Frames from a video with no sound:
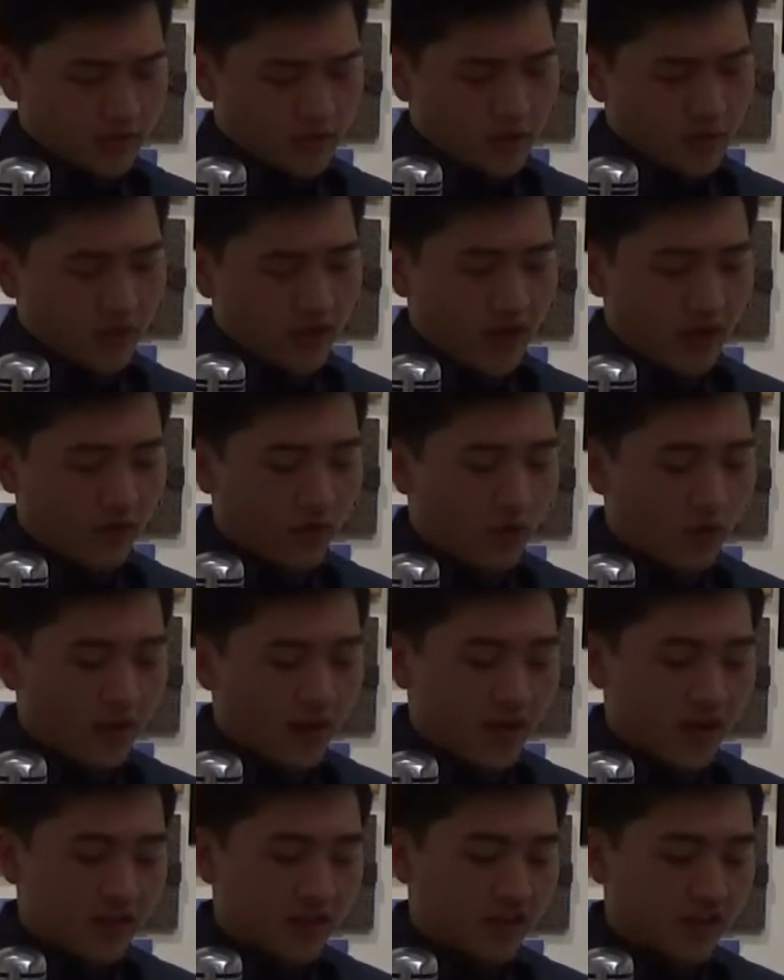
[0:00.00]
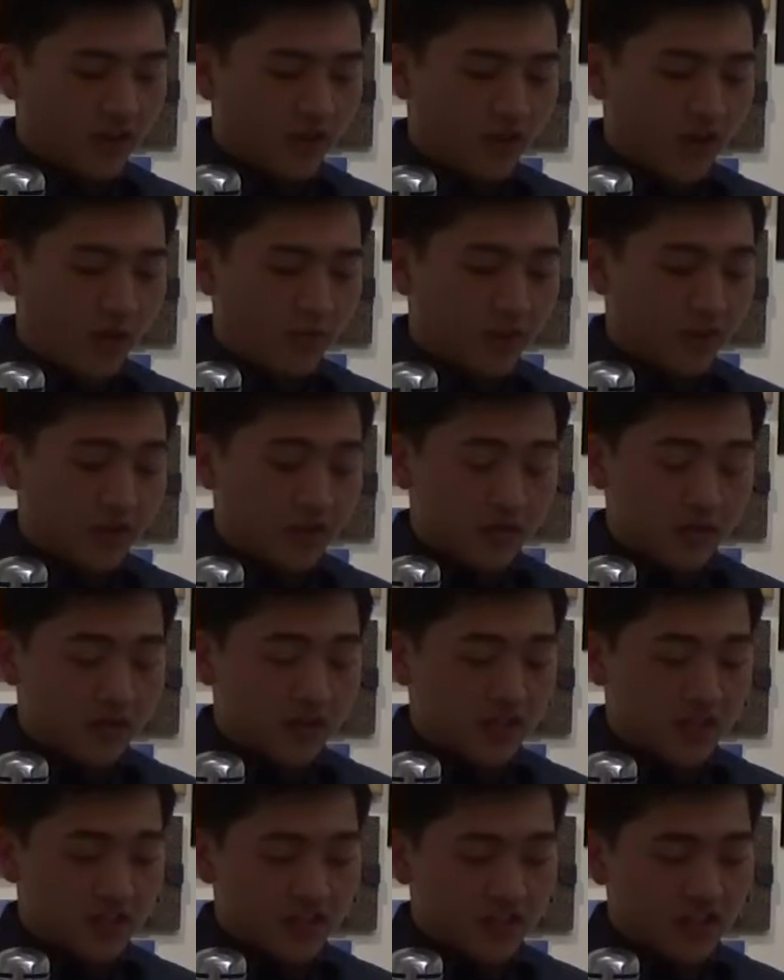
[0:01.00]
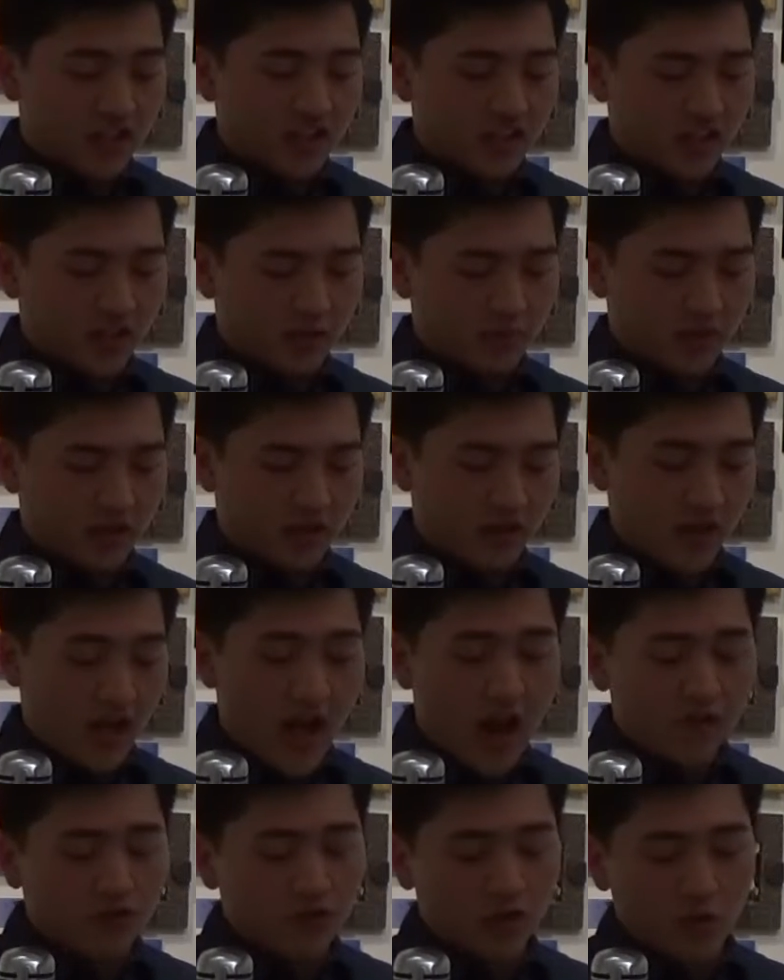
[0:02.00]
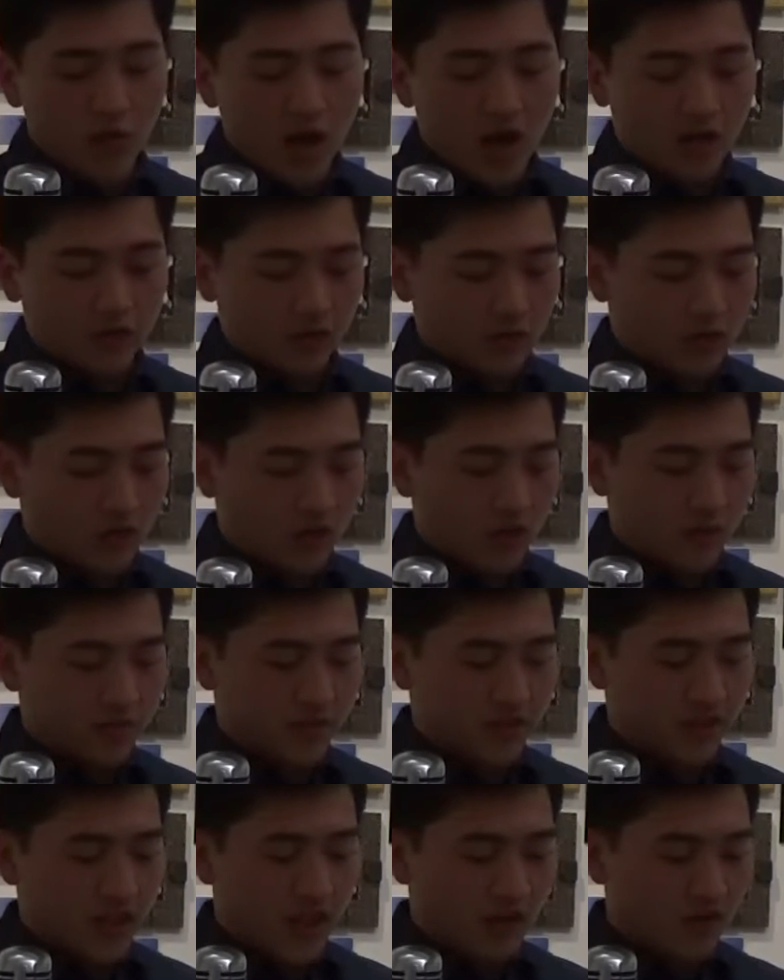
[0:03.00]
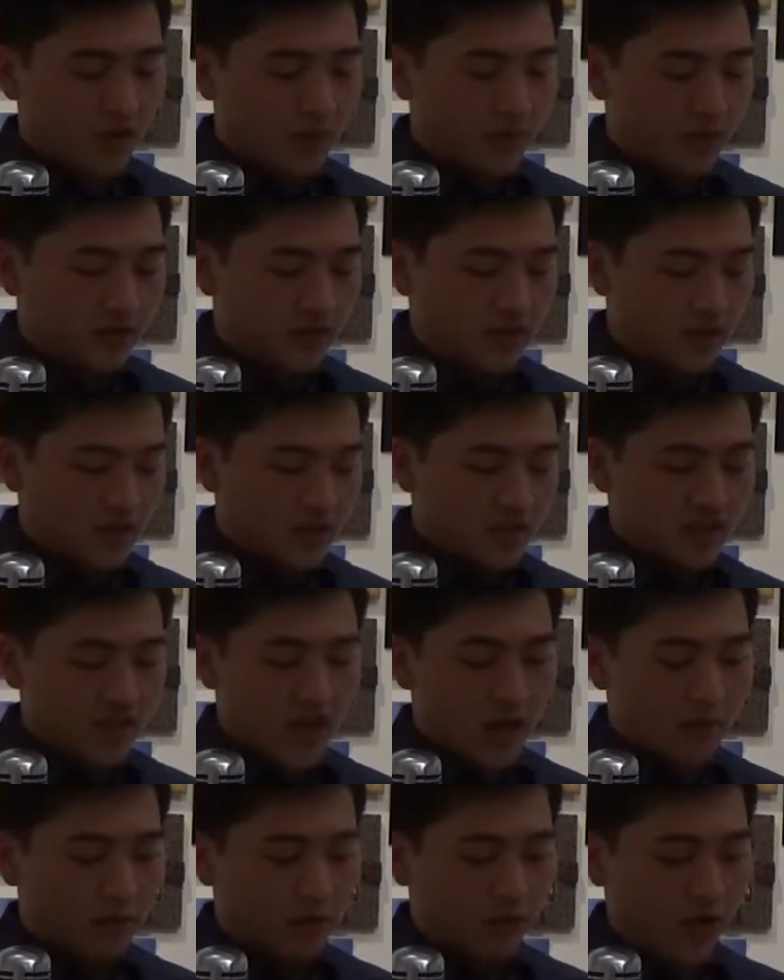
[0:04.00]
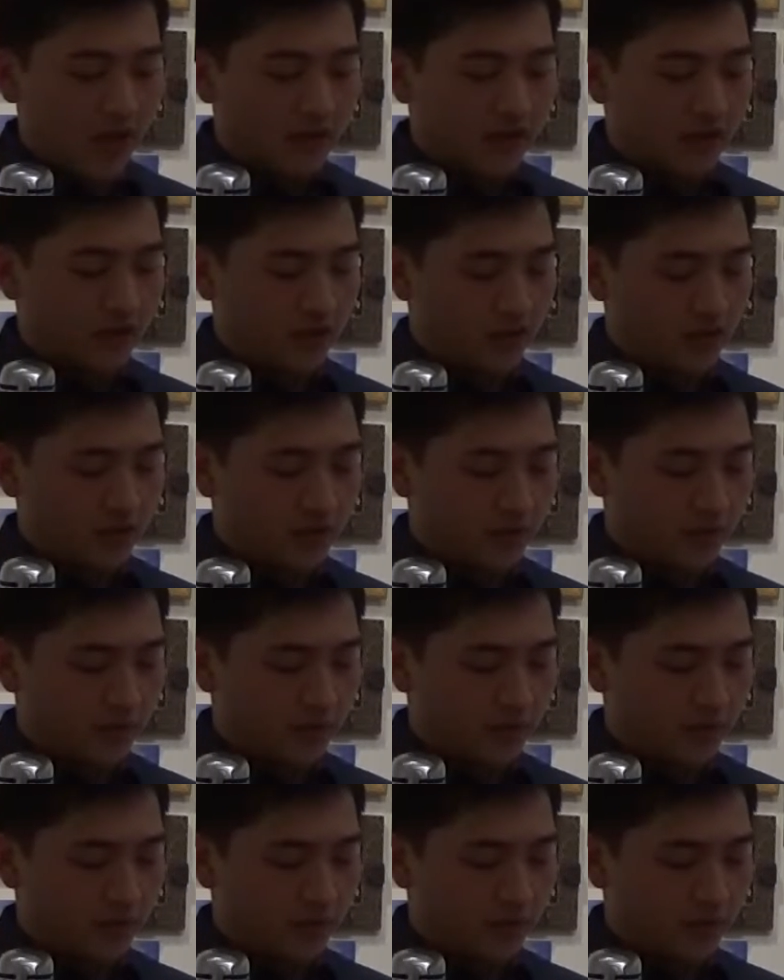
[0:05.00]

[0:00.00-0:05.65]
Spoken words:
when everyone else in the family used his nickname, and after a while the grown-ups gave up and stopped correcting her.